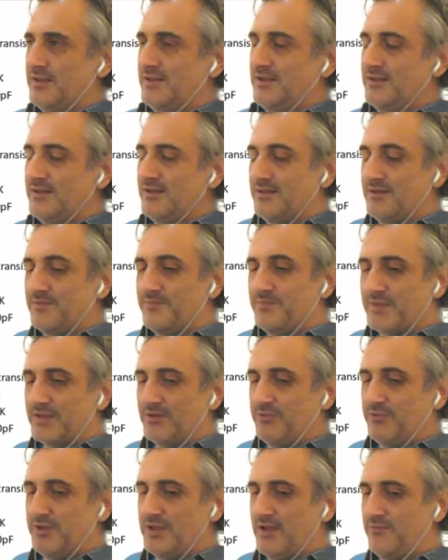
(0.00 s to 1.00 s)
we
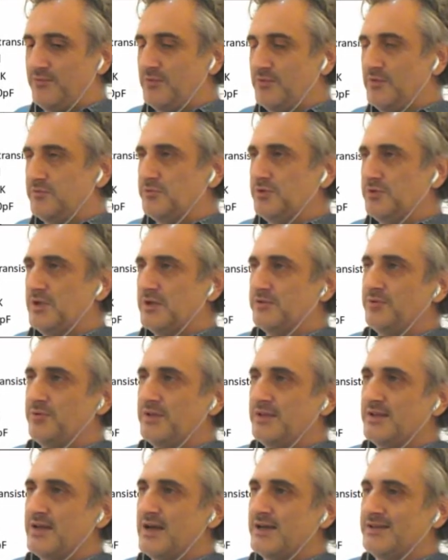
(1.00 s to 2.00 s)
have when we are
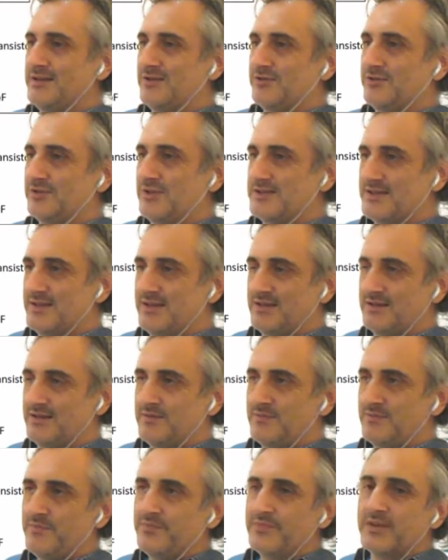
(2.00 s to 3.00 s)
doing analog
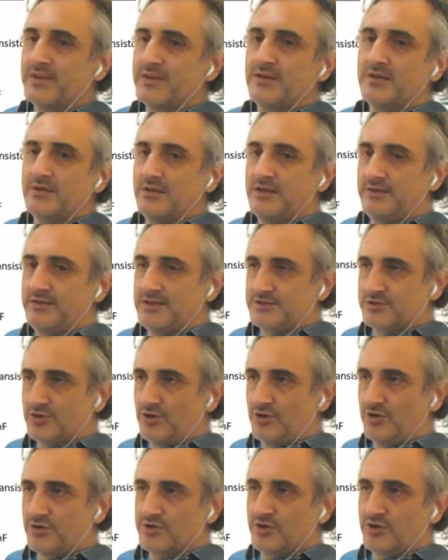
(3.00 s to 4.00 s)
design. In
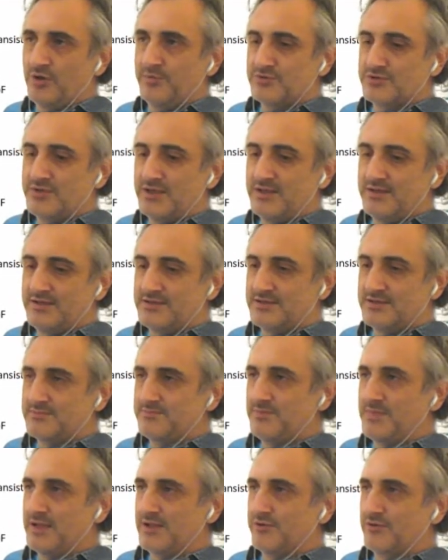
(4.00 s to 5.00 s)
this course,
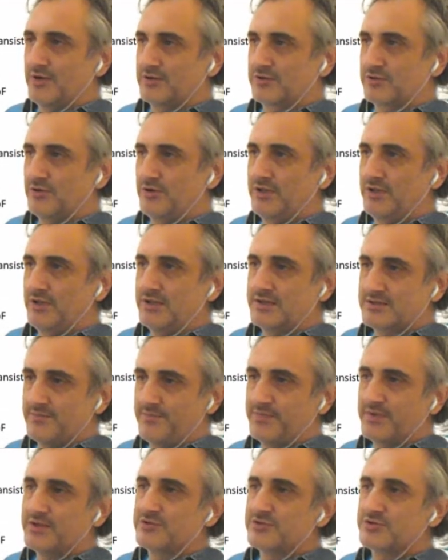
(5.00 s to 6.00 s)
obviously, is
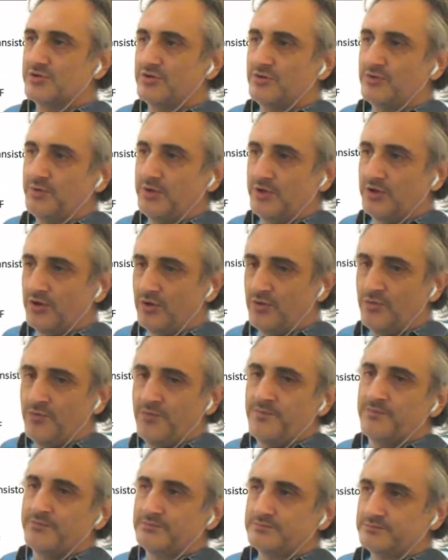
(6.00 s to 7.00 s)
microelectronics, so we
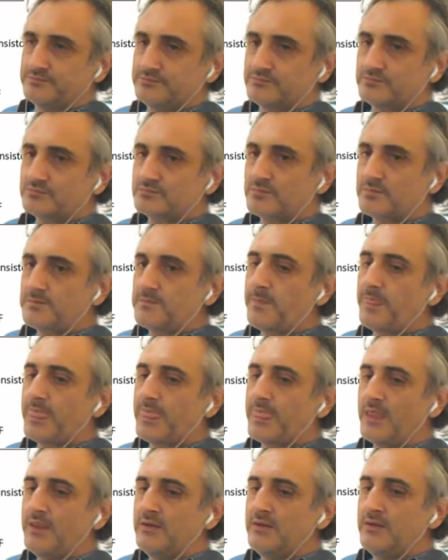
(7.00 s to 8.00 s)
go
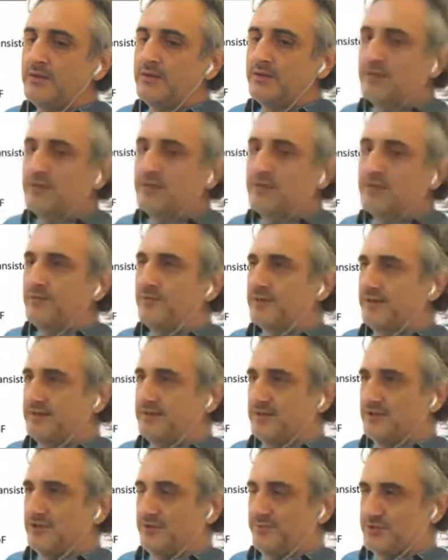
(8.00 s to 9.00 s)
for the
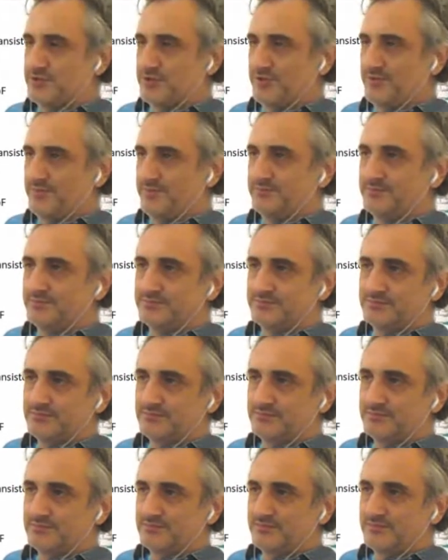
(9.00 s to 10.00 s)
integrated option.
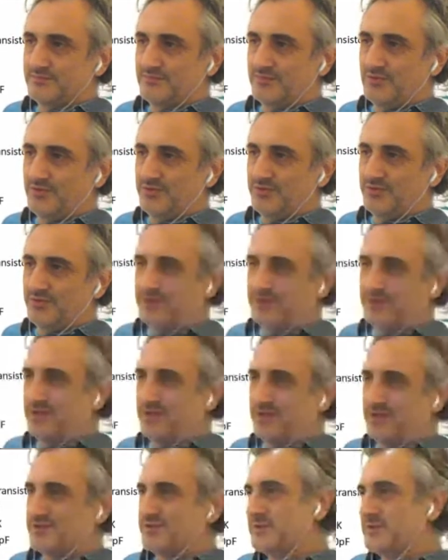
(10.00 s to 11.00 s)

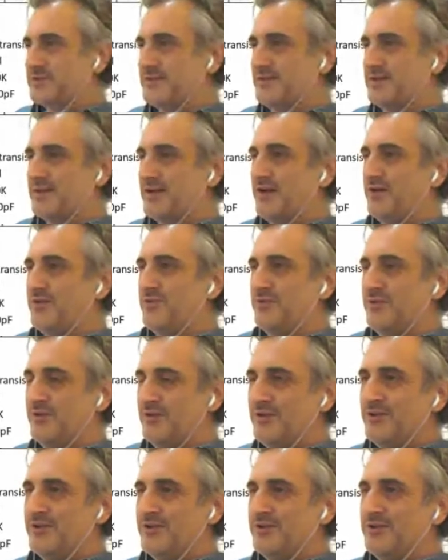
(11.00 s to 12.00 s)
Okay, so we will see
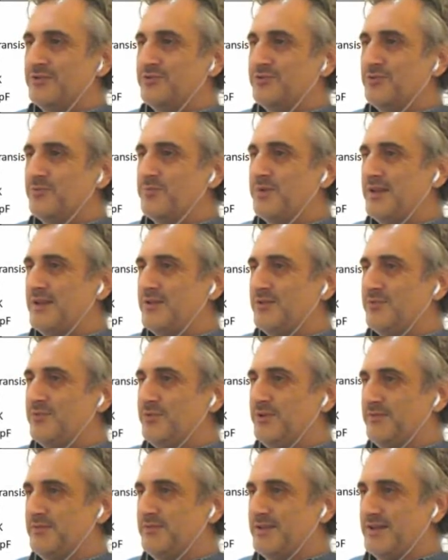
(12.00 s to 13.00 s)
how to
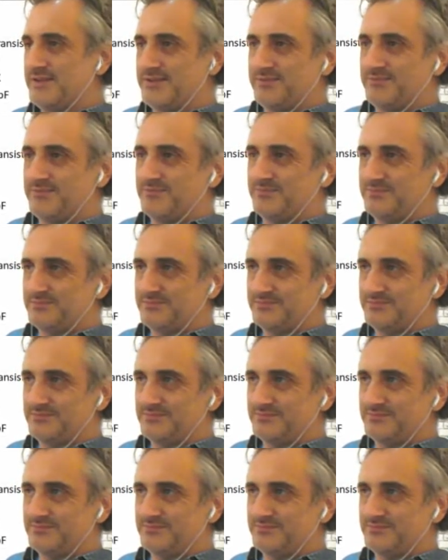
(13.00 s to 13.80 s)
play with that.